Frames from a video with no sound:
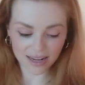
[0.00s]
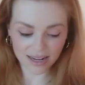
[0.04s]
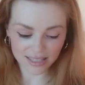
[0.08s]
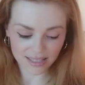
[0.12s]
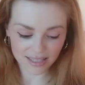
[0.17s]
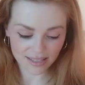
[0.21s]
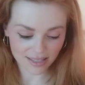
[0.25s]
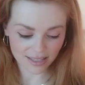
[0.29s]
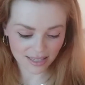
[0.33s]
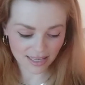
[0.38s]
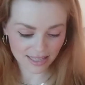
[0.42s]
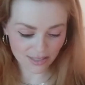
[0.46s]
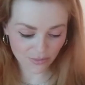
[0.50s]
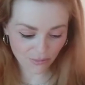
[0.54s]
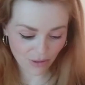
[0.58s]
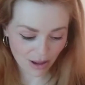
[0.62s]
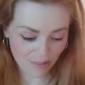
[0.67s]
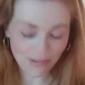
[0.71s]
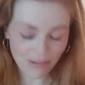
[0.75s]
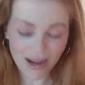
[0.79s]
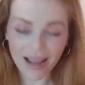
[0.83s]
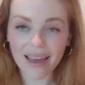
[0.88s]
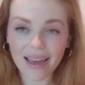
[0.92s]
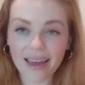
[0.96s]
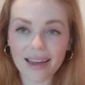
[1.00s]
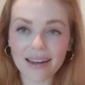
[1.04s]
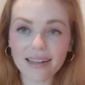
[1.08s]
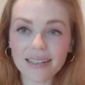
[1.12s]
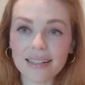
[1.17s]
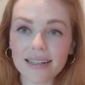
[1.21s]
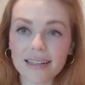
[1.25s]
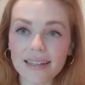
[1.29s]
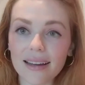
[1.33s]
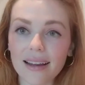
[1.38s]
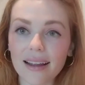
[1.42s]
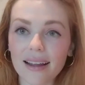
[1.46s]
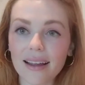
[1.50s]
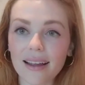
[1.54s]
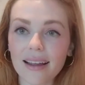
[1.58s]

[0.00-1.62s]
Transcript: it's it's vampire energy.